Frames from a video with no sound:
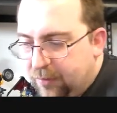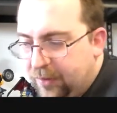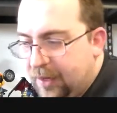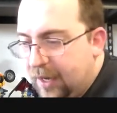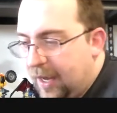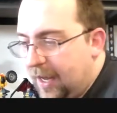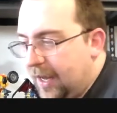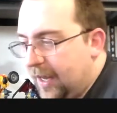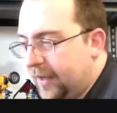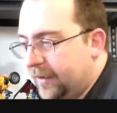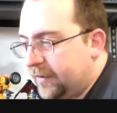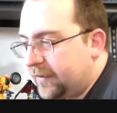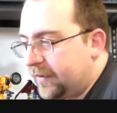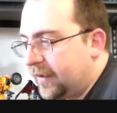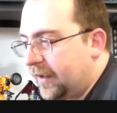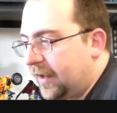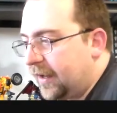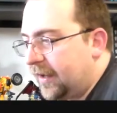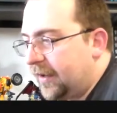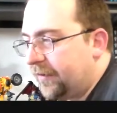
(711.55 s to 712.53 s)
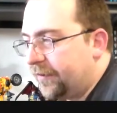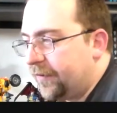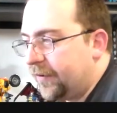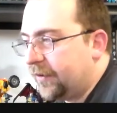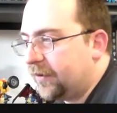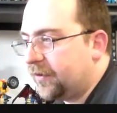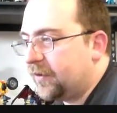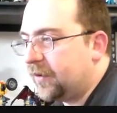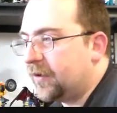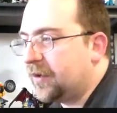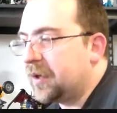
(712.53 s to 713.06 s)
We got uh,
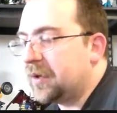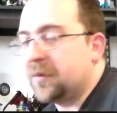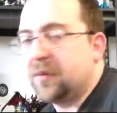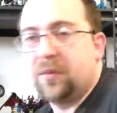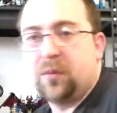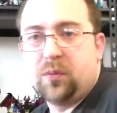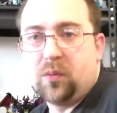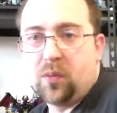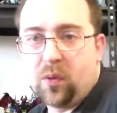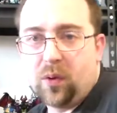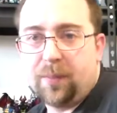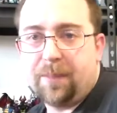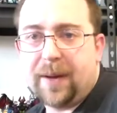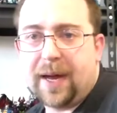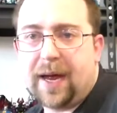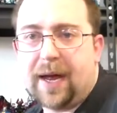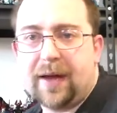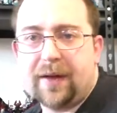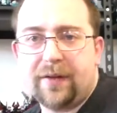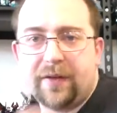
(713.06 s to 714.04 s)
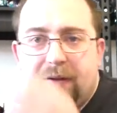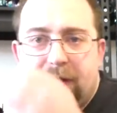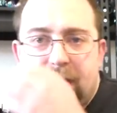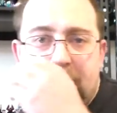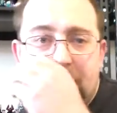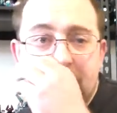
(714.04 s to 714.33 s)
first look at Warpath,